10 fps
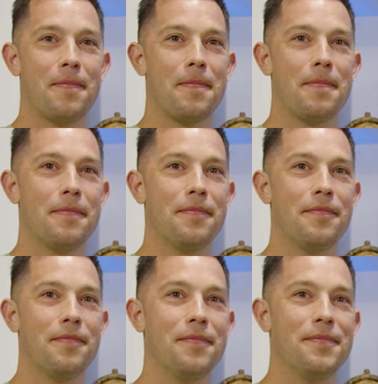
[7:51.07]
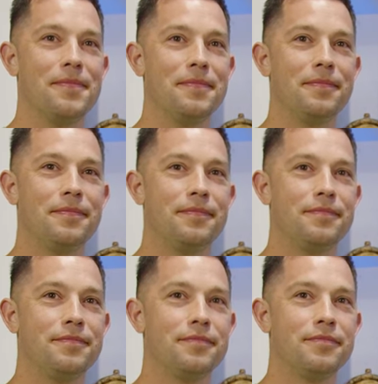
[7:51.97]

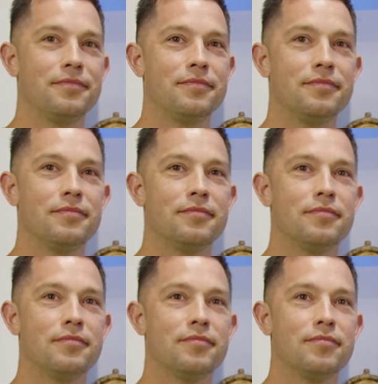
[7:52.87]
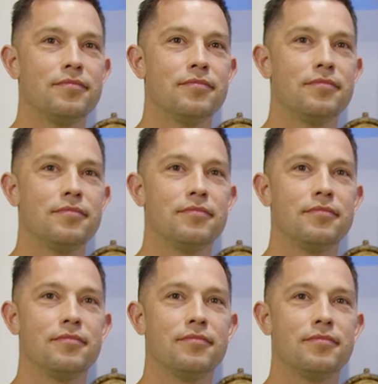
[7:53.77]

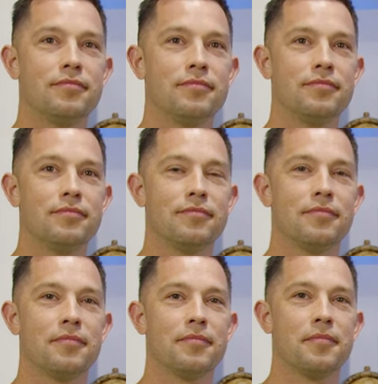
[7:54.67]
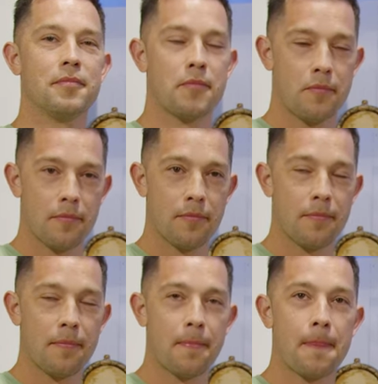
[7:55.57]

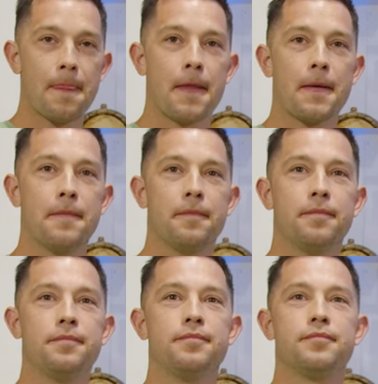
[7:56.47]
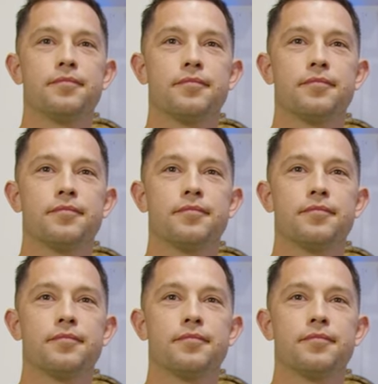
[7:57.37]
(silent)